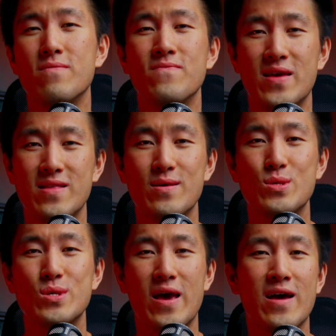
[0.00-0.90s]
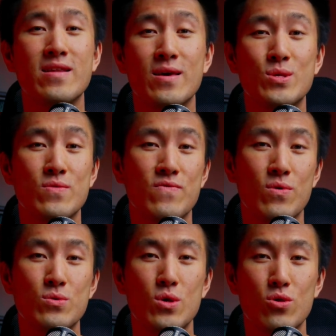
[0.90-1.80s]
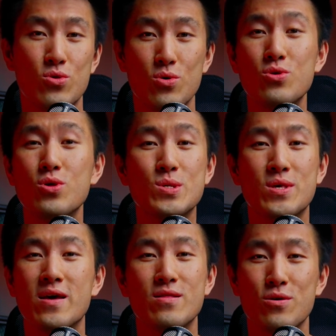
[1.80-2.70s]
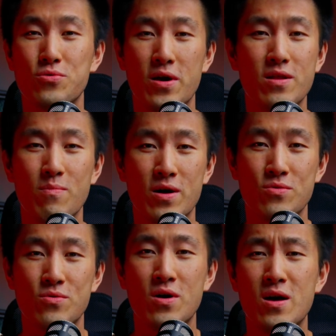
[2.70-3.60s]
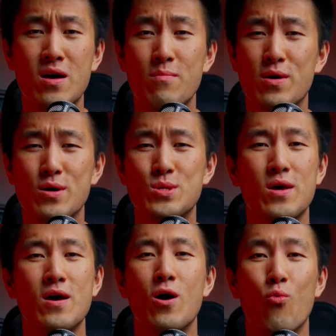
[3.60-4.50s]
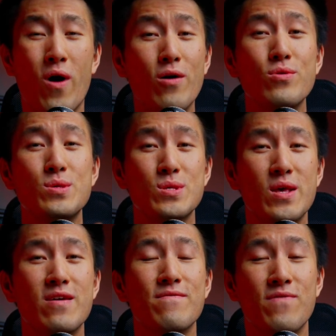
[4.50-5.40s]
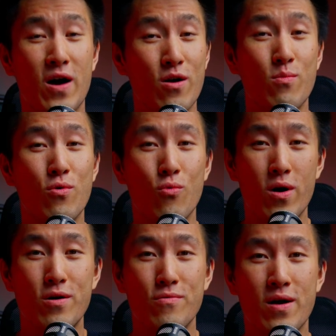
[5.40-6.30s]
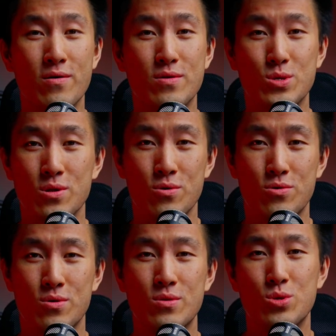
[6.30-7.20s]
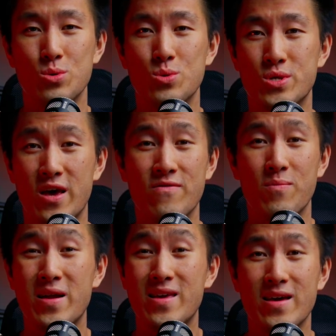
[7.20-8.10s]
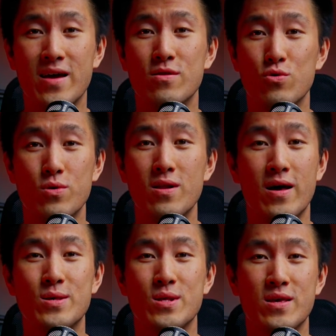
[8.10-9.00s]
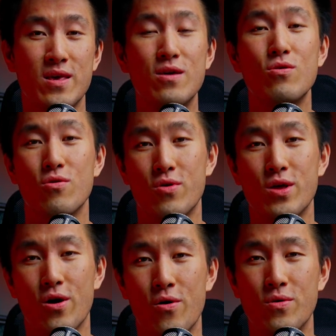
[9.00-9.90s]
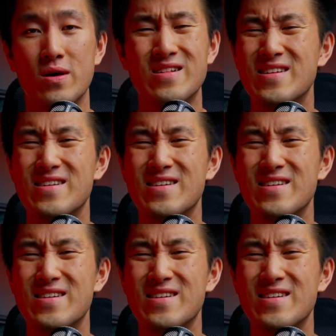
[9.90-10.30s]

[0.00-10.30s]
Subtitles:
convenience and ease of use should just get the creator bundle because while this is a viable workaround solution to save money and utilize the gear you already own,